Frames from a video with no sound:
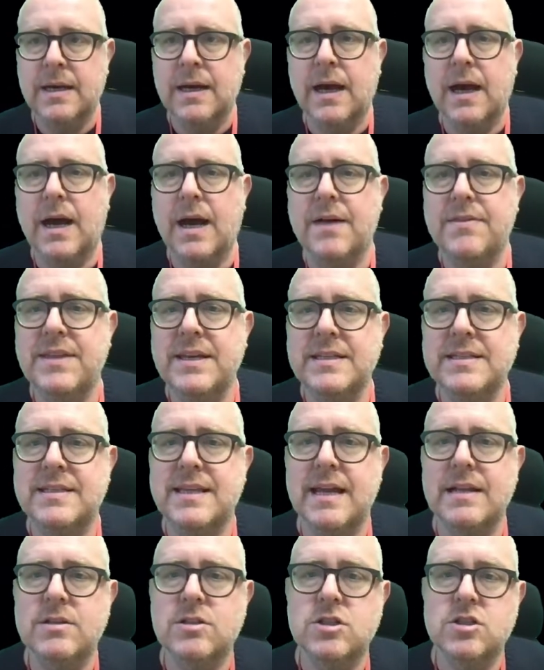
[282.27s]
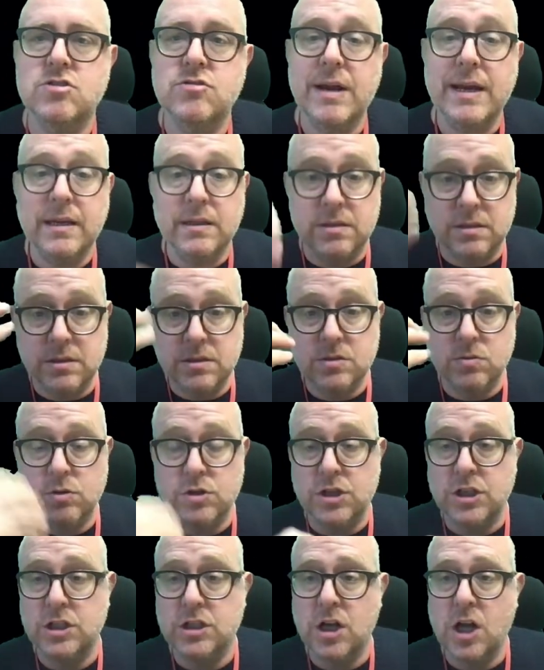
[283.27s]
Uh, this then strengthens what
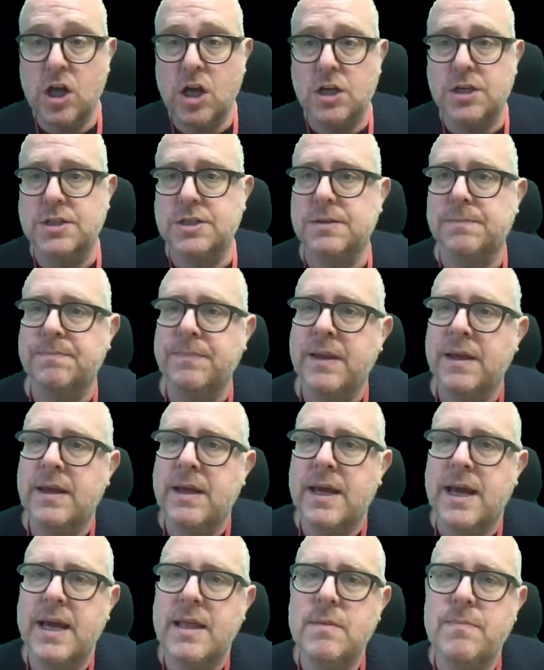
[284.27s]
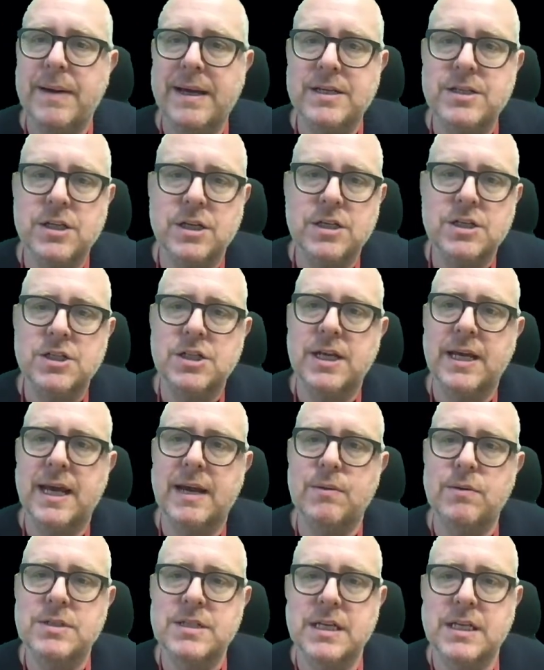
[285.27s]
she's learnt. In the picture, she
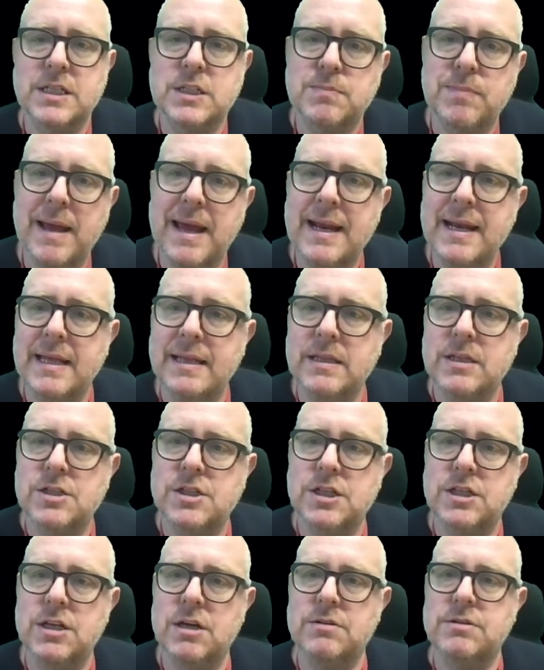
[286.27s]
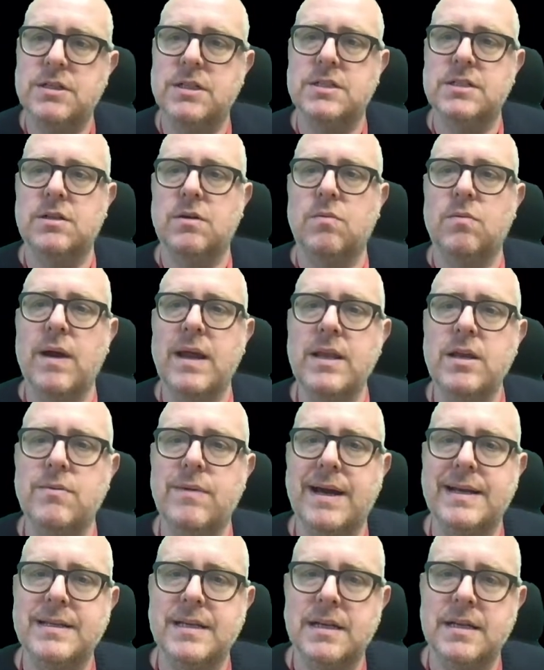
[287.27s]
was explaining that she noticed that when you
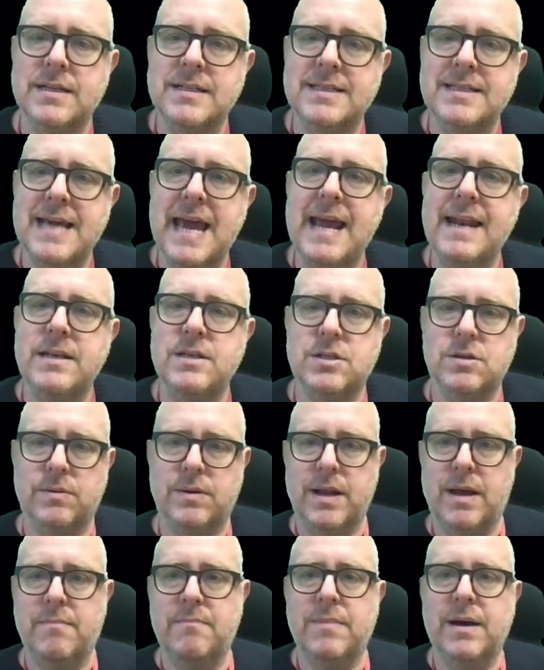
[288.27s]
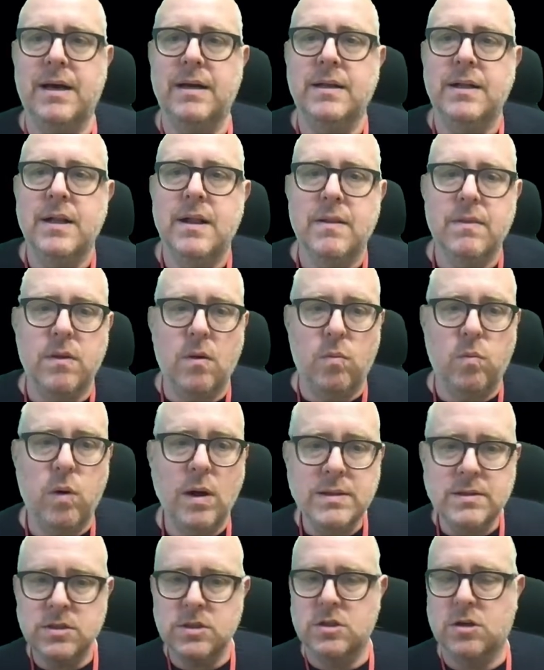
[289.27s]
add a 10 to a number, the
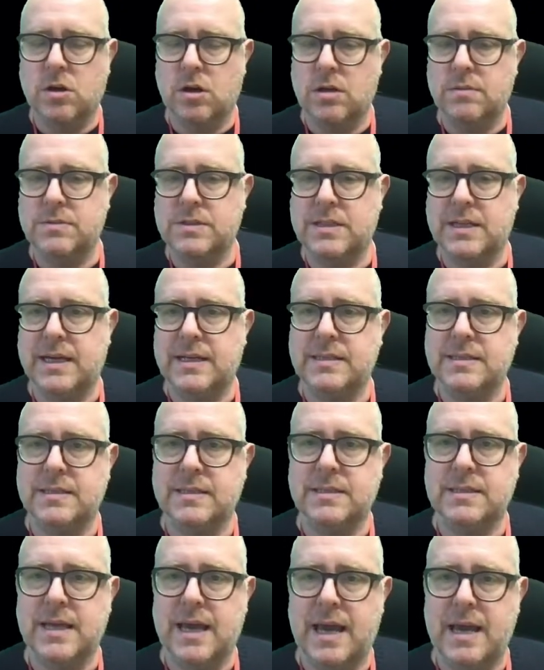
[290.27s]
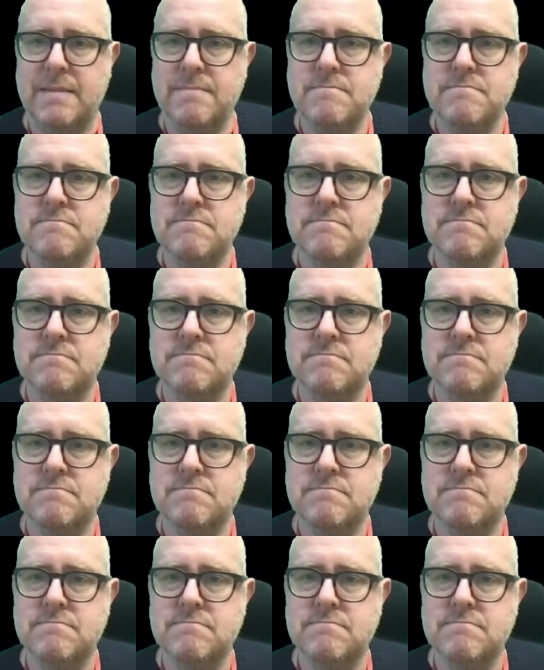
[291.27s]
ones column stays the same.